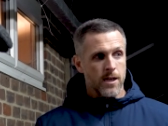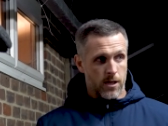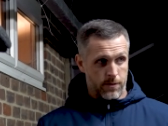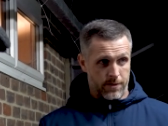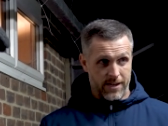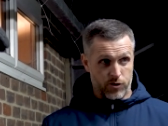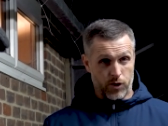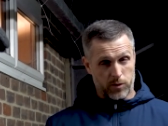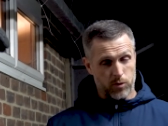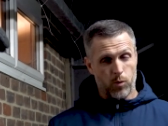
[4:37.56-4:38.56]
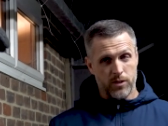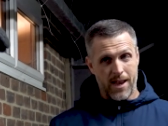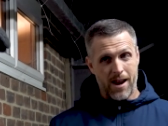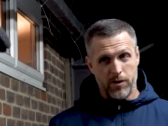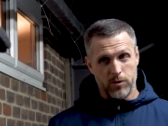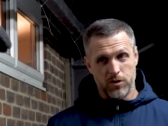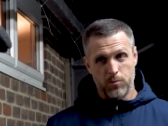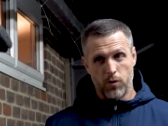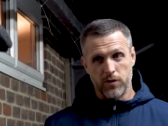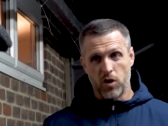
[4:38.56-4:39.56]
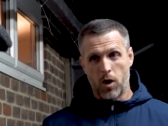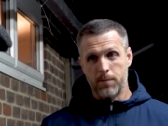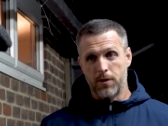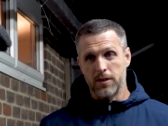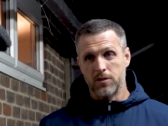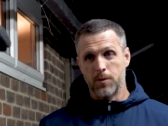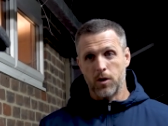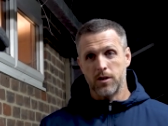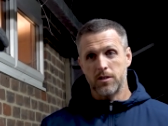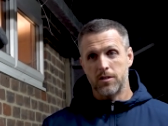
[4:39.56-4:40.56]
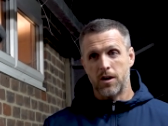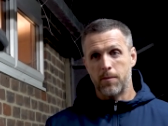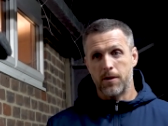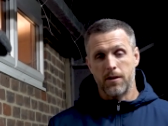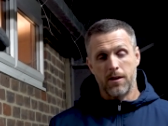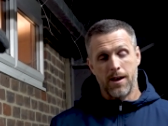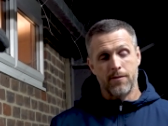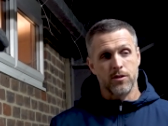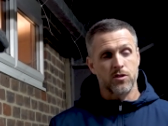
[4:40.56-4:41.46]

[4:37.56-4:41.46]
And the interest was always there. It was just more of a time thing, to be honest, you know, having